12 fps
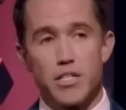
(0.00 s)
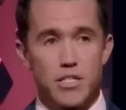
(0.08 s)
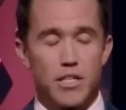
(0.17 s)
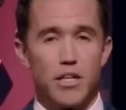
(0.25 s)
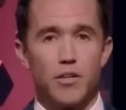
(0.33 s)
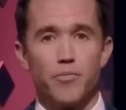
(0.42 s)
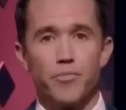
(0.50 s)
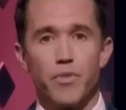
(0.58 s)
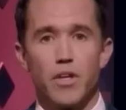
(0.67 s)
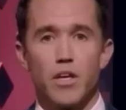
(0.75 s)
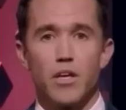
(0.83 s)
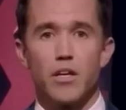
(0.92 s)
see
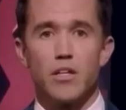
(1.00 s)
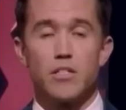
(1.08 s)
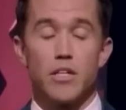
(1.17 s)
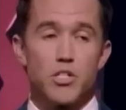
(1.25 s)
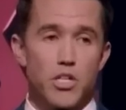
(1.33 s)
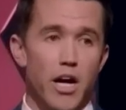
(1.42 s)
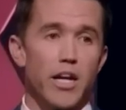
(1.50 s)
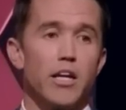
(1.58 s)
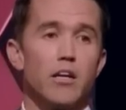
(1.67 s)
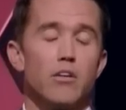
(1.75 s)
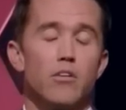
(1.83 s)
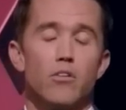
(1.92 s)
is a
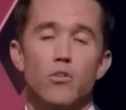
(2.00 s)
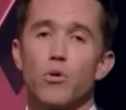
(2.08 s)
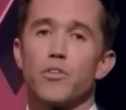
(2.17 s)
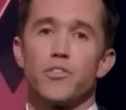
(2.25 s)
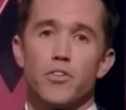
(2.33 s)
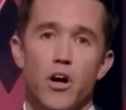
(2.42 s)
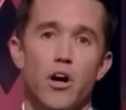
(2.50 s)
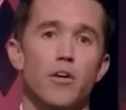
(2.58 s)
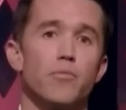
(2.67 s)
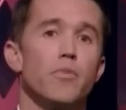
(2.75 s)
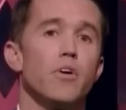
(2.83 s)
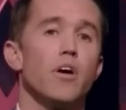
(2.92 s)
shining North
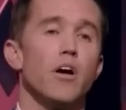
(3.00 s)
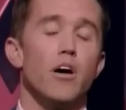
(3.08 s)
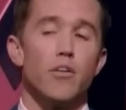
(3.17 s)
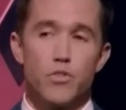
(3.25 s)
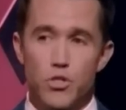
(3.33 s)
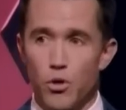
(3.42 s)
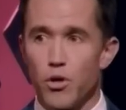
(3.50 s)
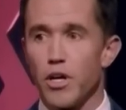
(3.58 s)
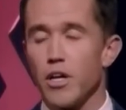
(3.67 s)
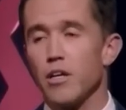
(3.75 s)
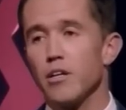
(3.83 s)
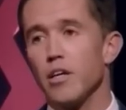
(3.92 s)
Star of
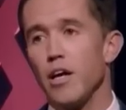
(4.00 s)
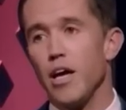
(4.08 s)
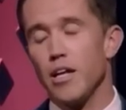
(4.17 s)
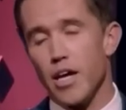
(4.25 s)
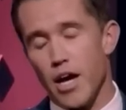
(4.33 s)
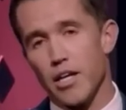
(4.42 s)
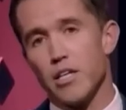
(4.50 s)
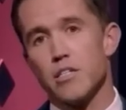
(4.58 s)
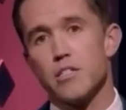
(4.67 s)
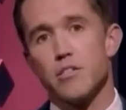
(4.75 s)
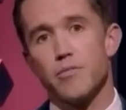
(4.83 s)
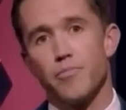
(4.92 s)
joy and
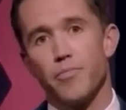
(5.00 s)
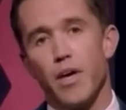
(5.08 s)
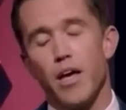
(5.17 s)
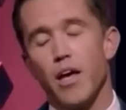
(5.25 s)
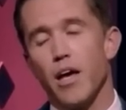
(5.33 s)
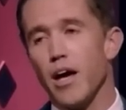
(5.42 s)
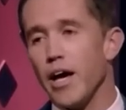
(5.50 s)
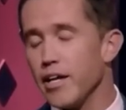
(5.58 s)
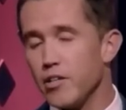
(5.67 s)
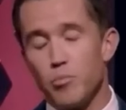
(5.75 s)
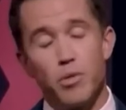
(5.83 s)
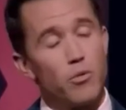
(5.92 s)
kindness. I
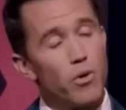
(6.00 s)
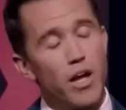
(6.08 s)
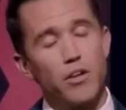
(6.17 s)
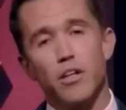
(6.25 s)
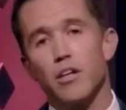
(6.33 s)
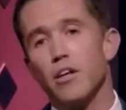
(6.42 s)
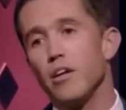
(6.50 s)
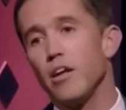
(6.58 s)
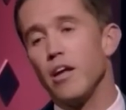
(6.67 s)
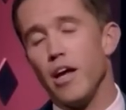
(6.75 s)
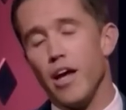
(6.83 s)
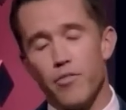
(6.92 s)
get to be around it
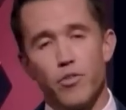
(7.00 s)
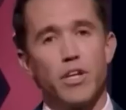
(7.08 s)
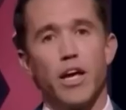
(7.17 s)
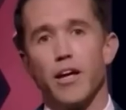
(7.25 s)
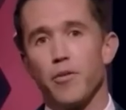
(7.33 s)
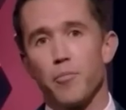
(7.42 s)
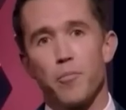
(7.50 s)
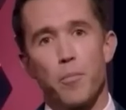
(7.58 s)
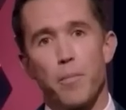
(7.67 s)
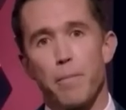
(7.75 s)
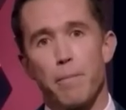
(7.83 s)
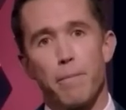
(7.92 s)
every day.
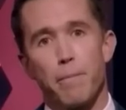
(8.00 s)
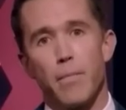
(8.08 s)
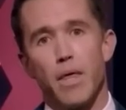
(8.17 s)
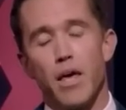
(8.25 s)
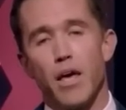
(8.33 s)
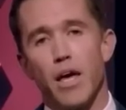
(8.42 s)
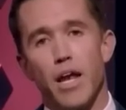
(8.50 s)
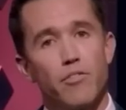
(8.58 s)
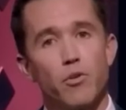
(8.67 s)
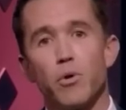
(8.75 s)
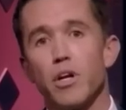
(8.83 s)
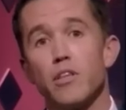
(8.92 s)
And
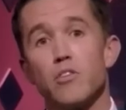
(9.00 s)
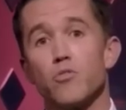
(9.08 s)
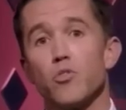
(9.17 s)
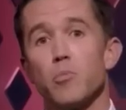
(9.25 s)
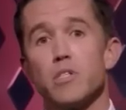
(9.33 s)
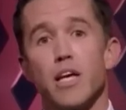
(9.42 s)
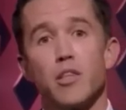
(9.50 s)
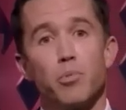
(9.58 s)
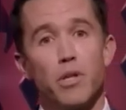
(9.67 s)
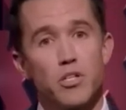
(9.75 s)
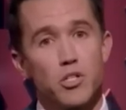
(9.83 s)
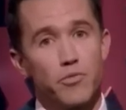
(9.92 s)
everyone in this room has had the
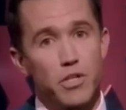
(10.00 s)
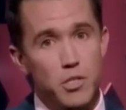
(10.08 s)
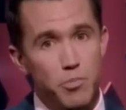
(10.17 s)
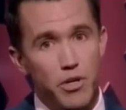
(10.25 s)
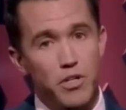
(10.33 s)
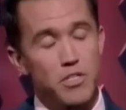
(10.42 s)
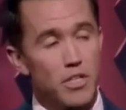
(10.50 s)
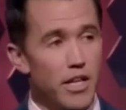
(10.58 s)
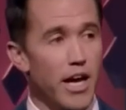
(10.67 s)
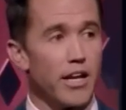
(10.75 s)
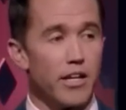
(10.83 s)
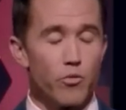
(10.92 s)
pleasure of experiencing
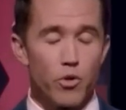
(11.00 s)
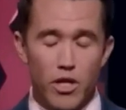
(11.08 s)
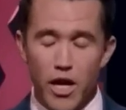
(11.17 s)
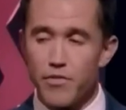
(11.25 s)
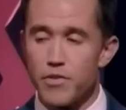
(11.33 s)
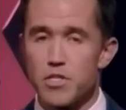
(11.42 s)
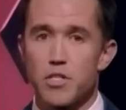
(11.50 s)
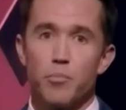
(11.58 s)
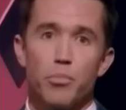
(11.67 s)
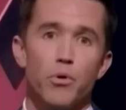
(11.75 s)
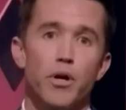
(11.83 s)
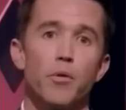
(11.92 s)
that in real life at some
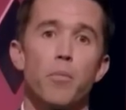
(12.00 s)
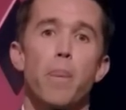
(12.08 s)
point.